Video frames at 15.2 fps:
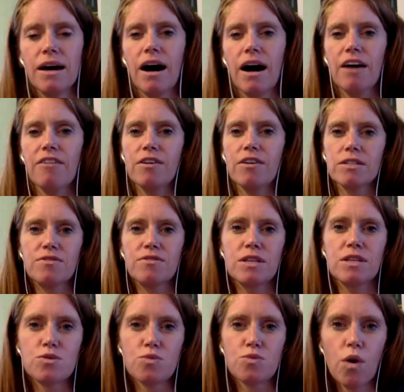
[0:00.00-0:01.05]
I felt if
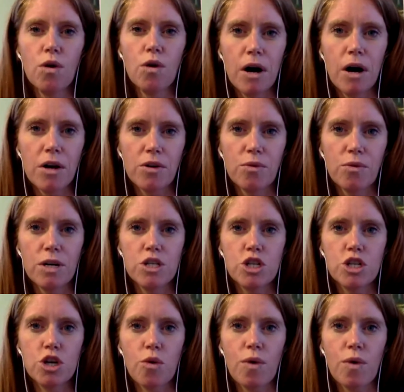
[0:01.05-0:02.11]
this role model was
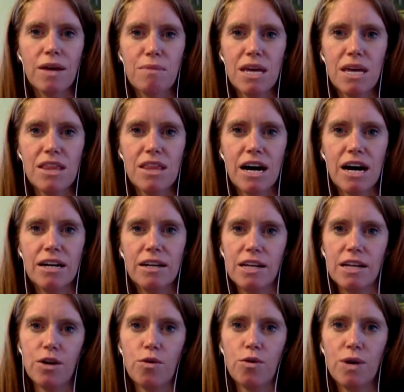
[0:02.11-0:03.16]
showing me that,
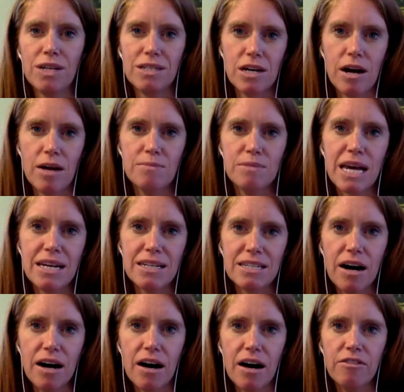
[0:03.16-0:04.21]
you know, when times get
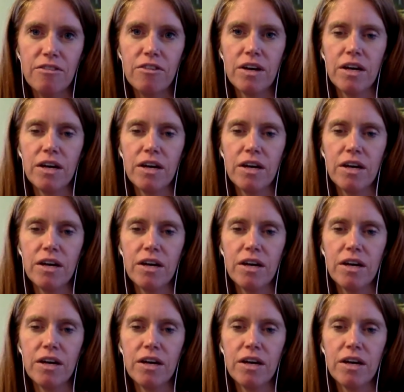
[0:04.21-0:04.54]
tough,